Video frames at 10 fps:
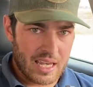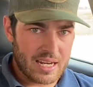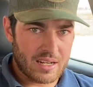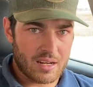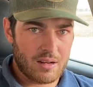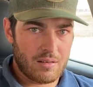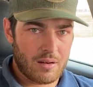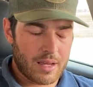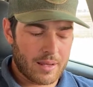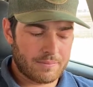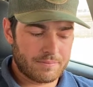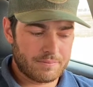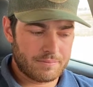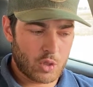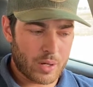it done
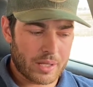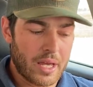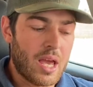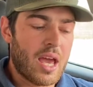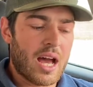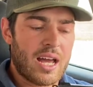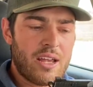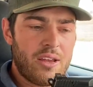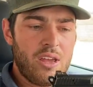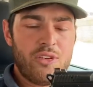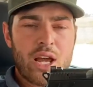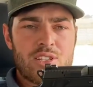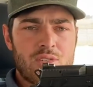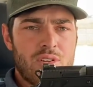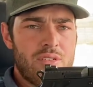quickly. If you guys
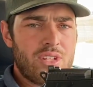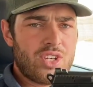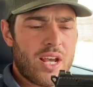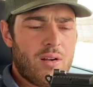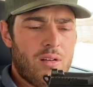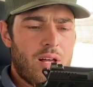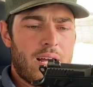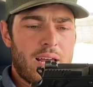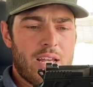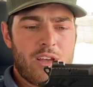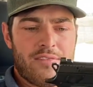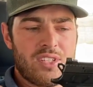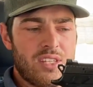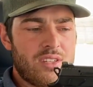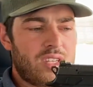are new to the channel and you haven't
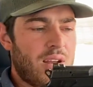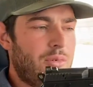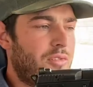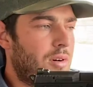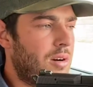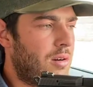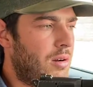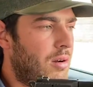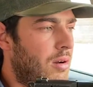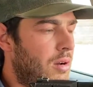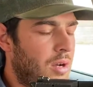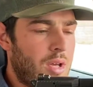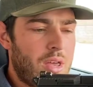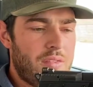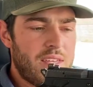seen this gun before,
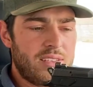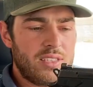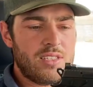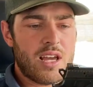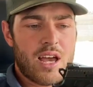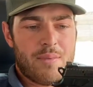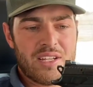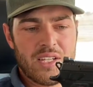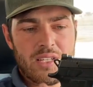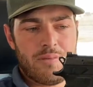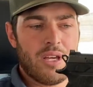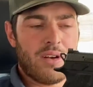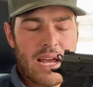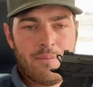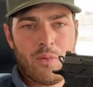this is my CZ
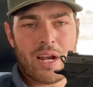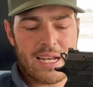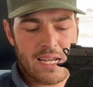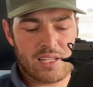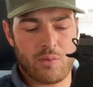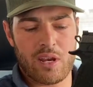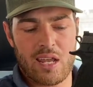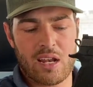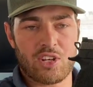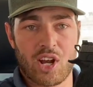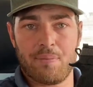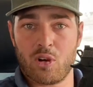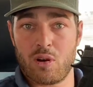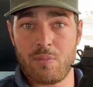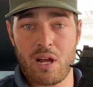PO9, but what I did is I went ahead and I chopped the
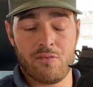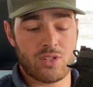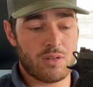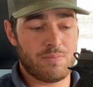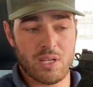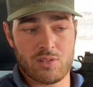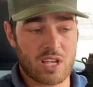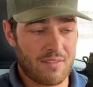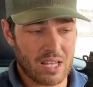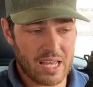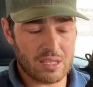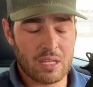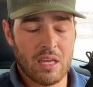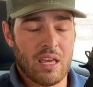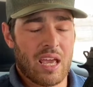grip off to PO7 length,
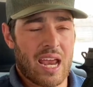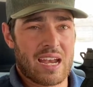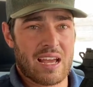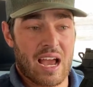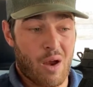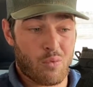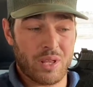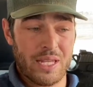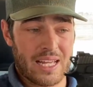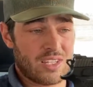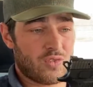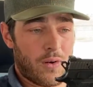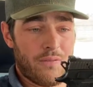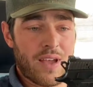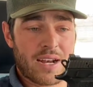and I really like this
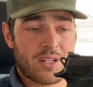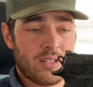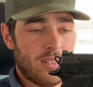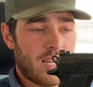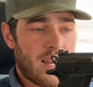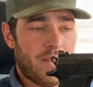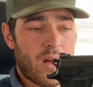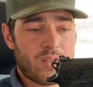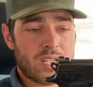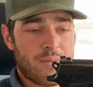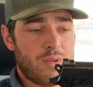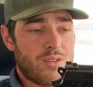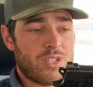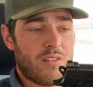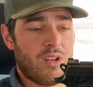form factor, kind of long slide
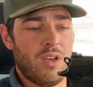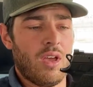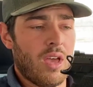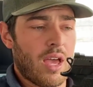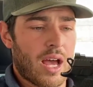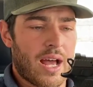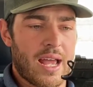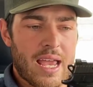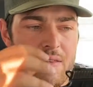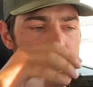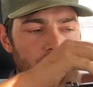PO7, and